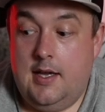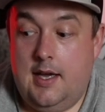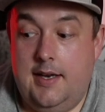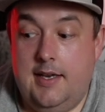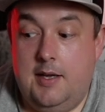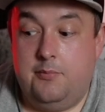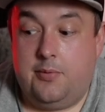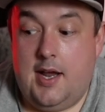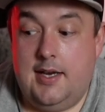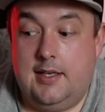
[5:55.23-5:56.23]
and then
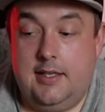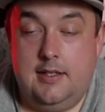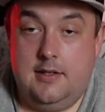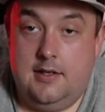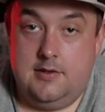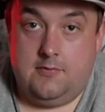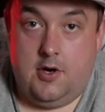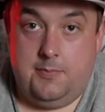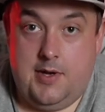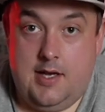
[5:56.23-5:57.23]
Bradley as
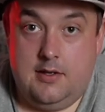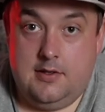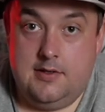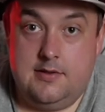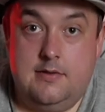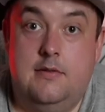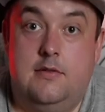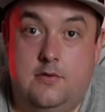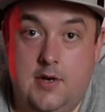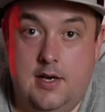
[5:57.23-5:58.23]
right back because
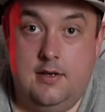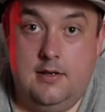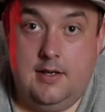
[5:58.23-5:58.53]
Trent